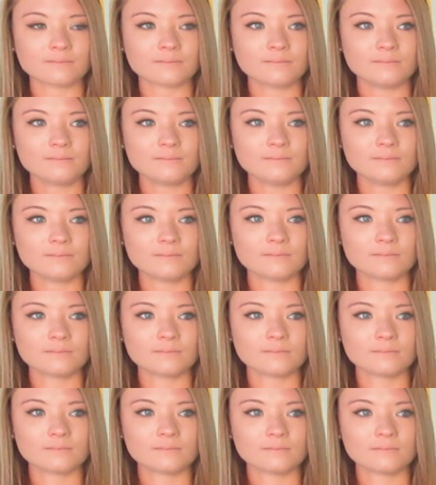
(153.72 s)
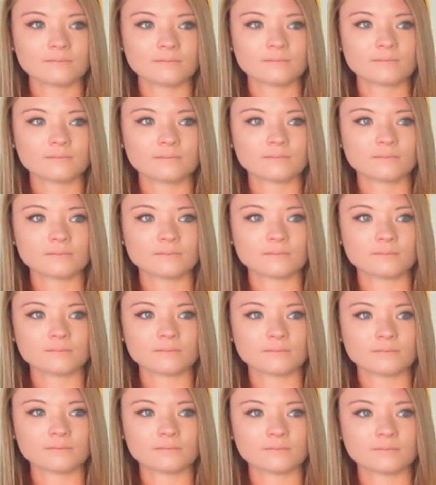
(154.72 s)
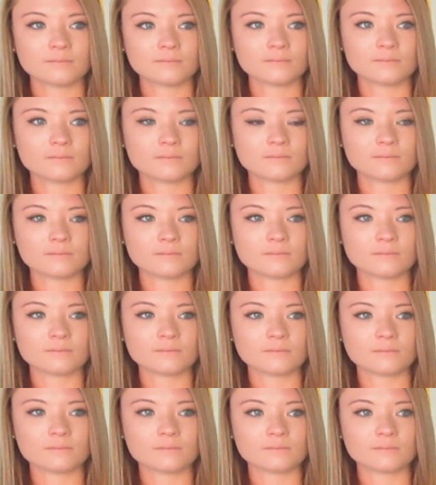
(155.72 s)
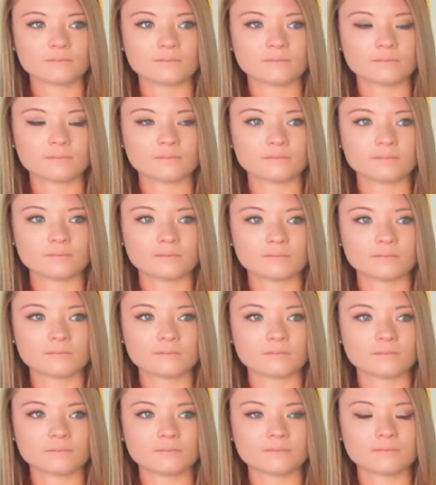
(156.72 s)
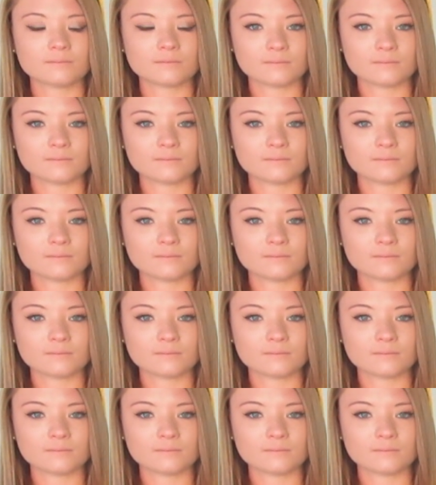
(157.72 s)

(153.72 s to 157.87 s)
[no speech]